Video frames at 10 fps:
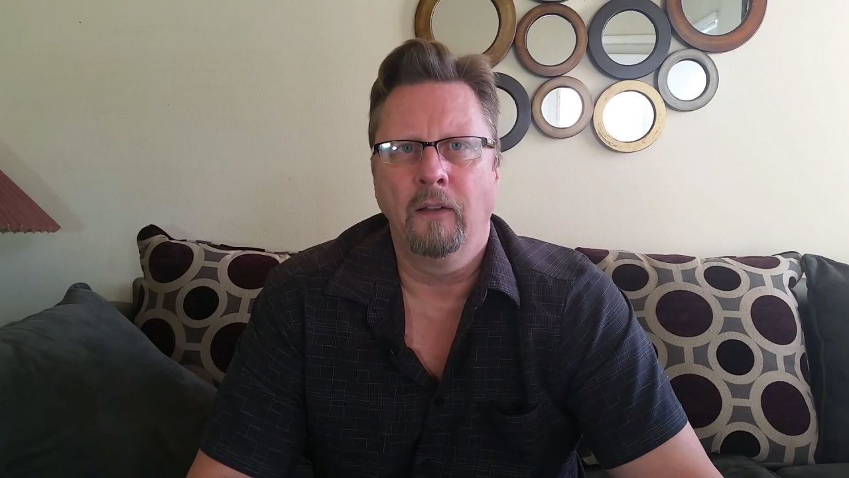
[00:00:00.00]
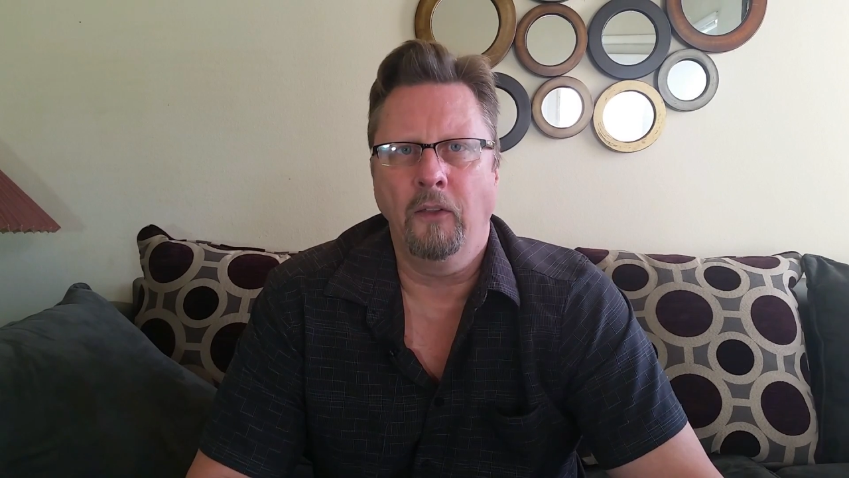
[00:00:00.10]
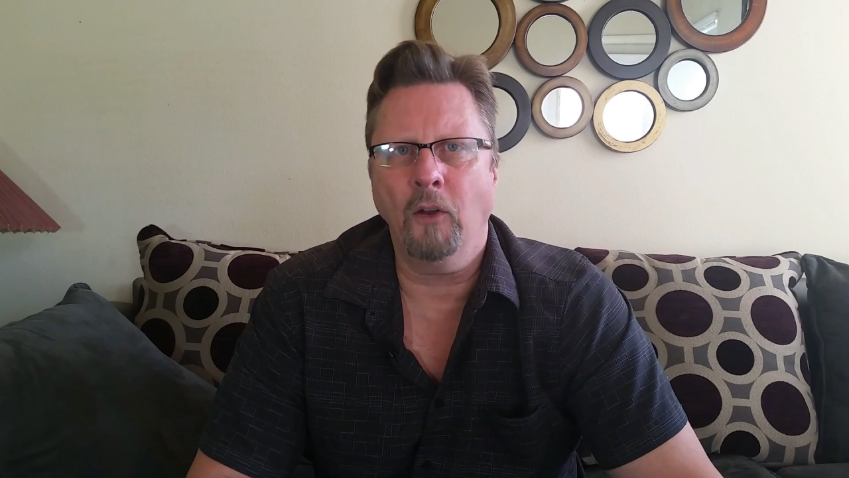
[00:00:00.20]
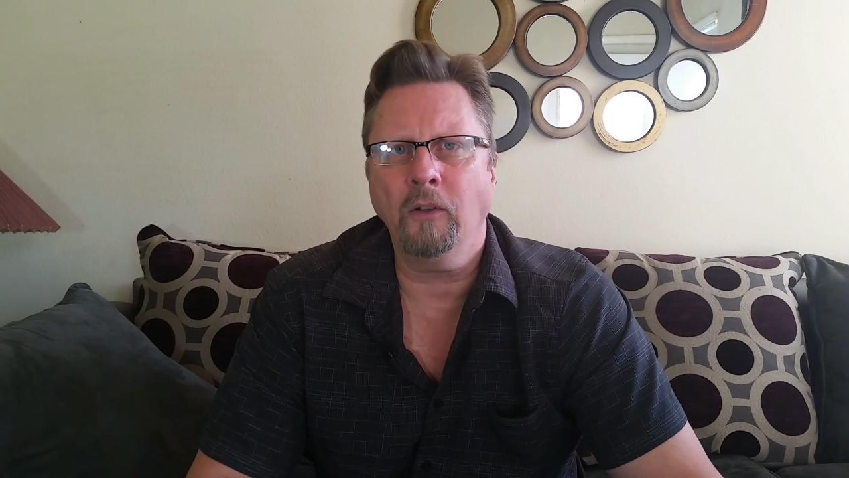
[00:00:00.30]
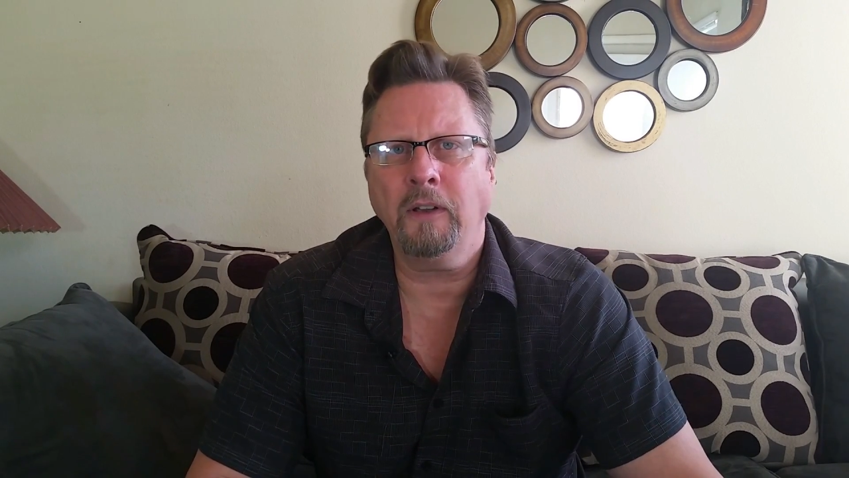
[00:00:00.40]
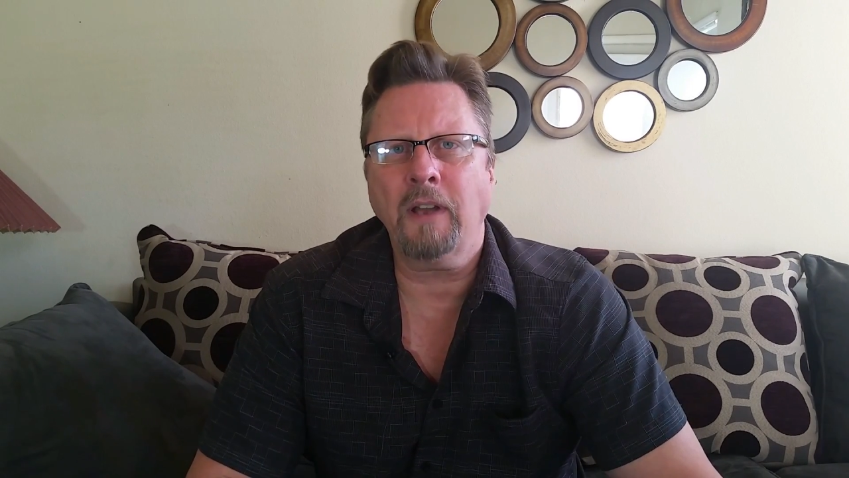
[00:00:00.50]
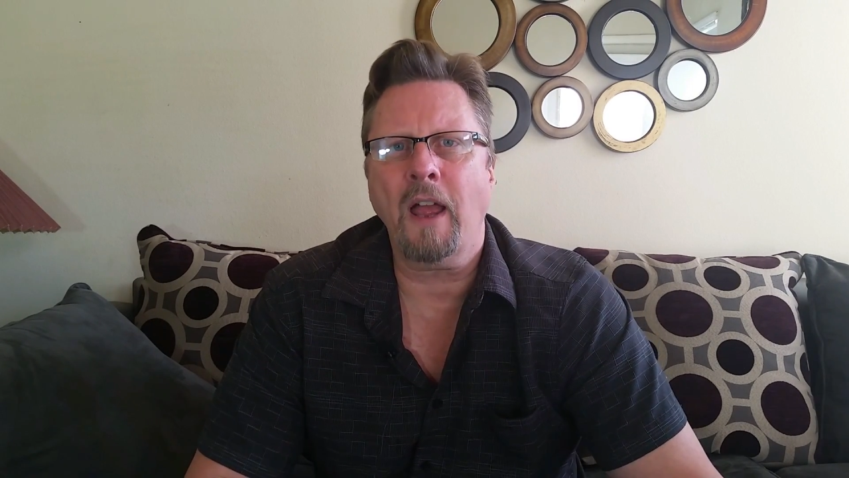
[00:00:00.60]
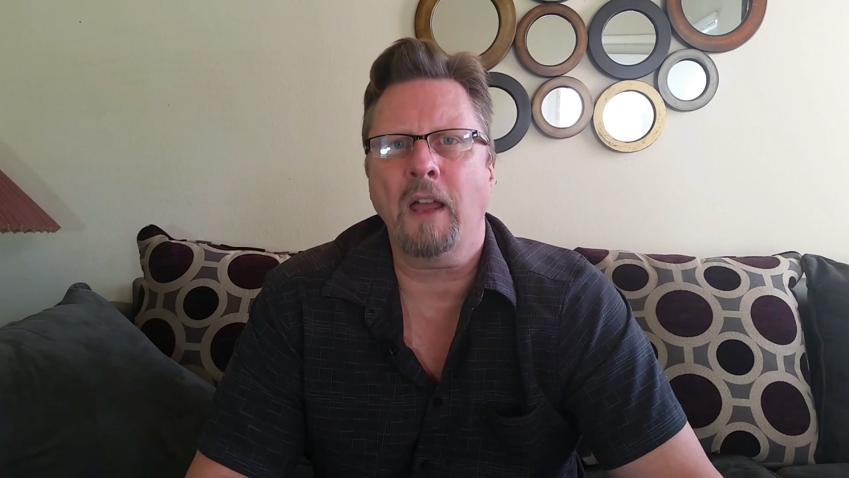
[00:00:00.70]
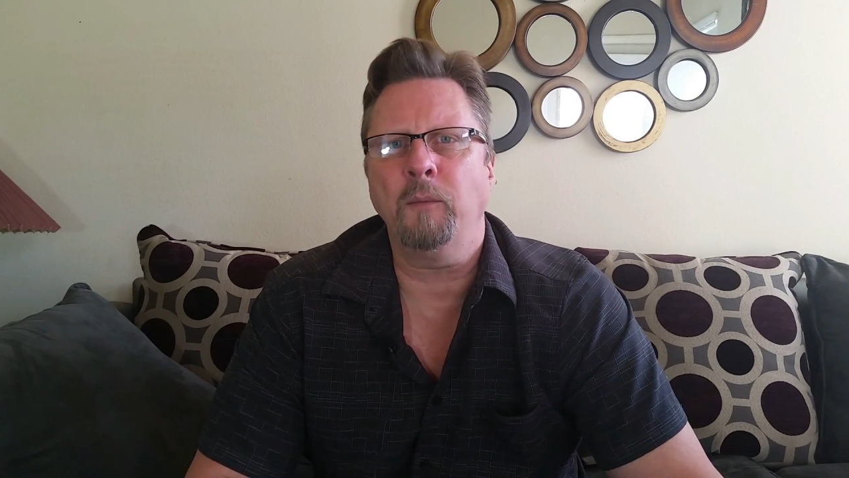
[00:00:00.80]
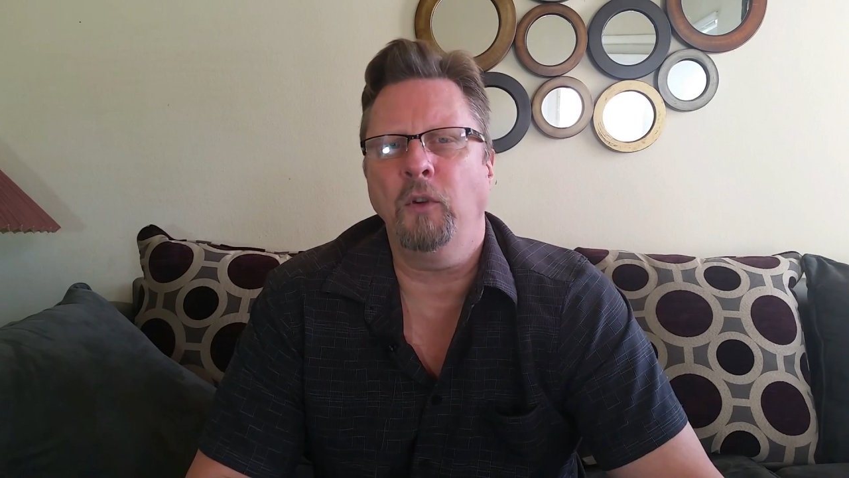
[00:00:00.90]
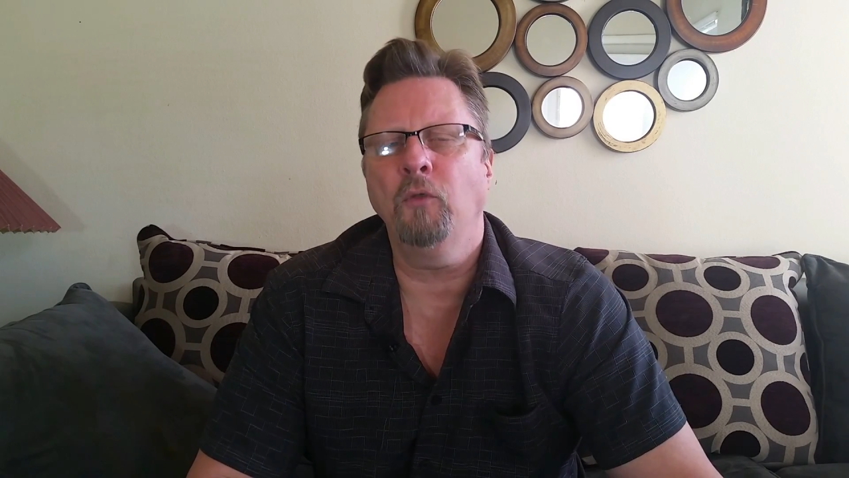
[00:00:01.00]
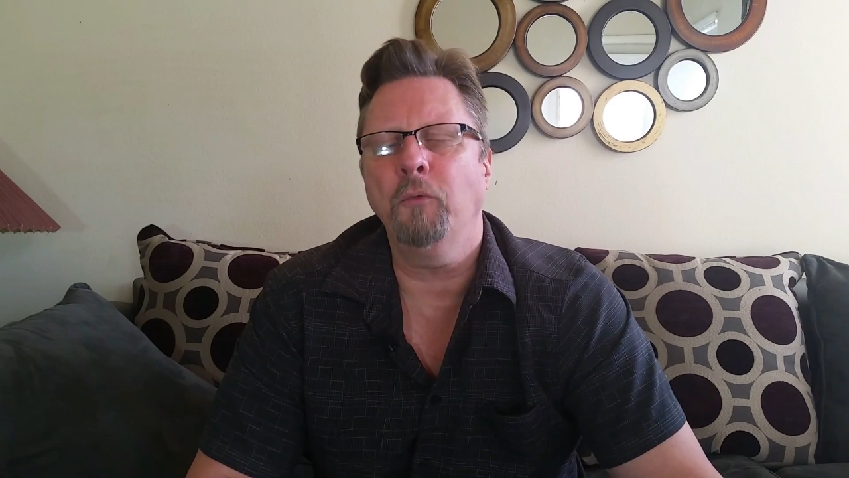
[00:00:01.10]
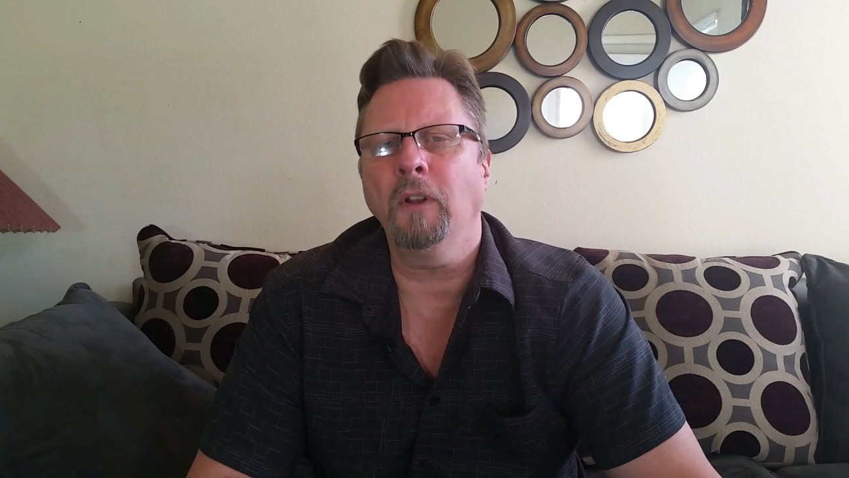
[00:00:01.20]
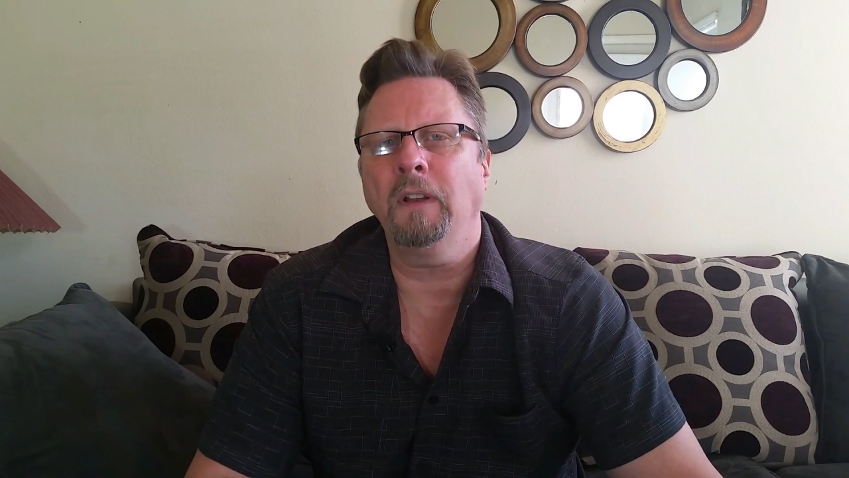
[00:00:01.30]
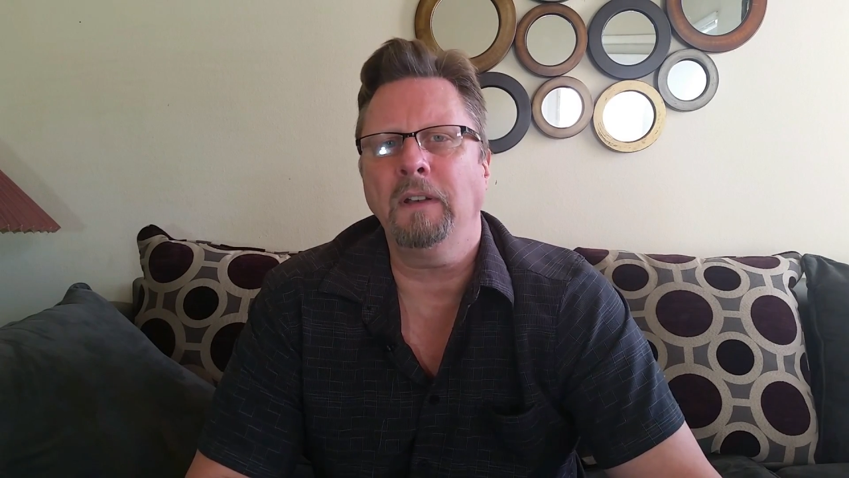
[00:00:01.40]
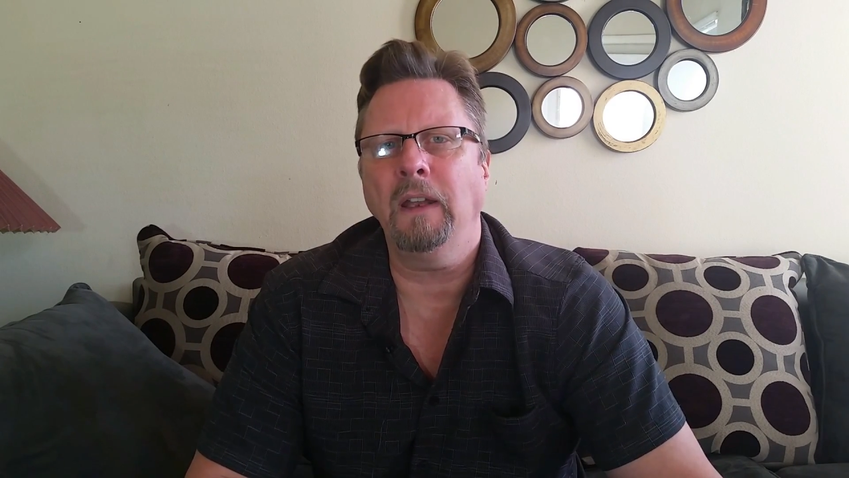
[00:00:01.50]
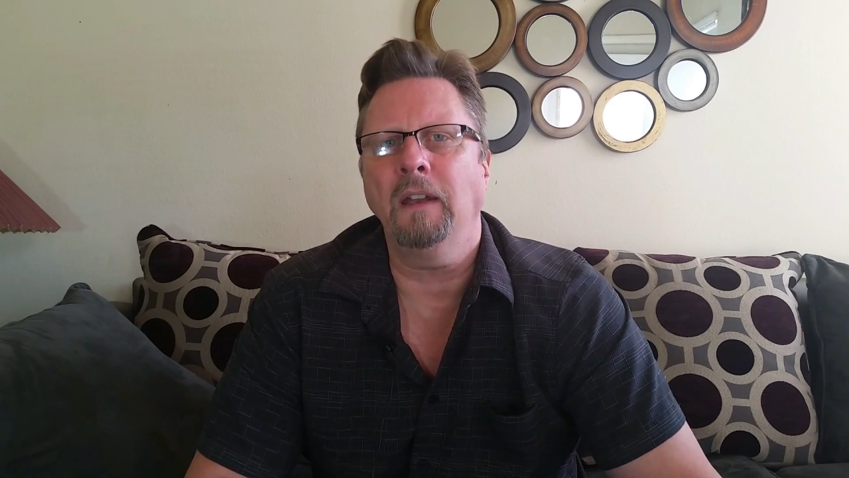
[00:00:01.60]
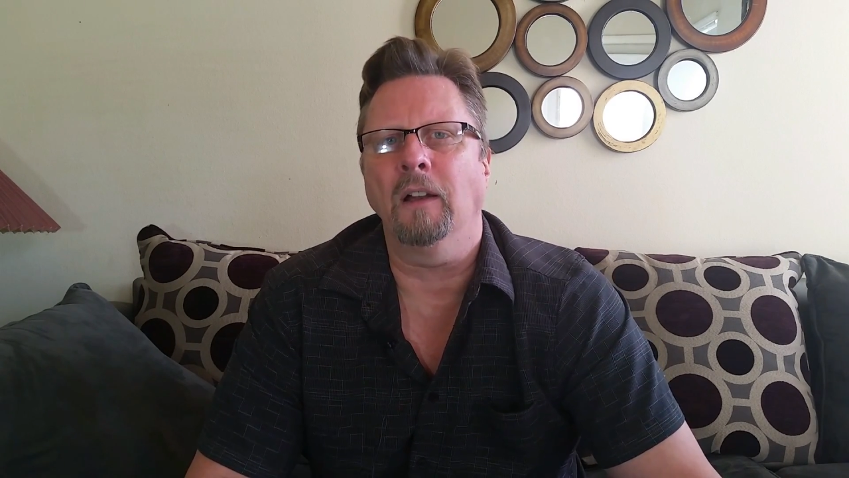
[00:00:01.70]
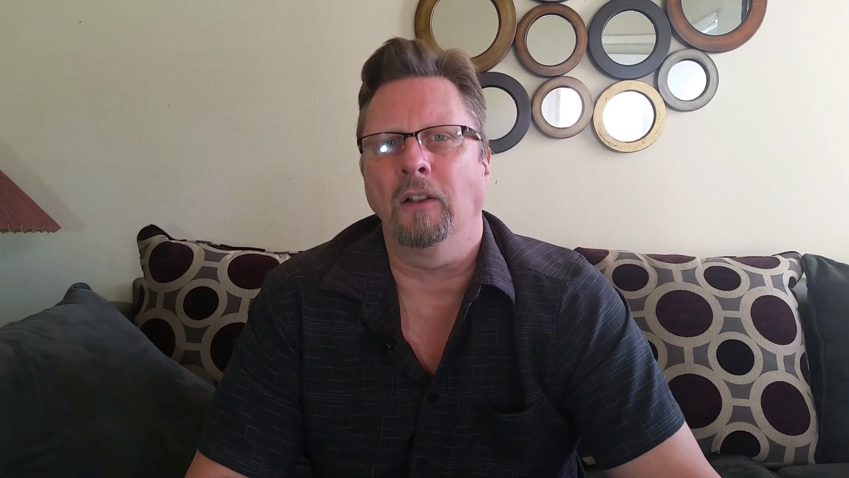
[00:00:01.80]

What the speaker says: The only time you really need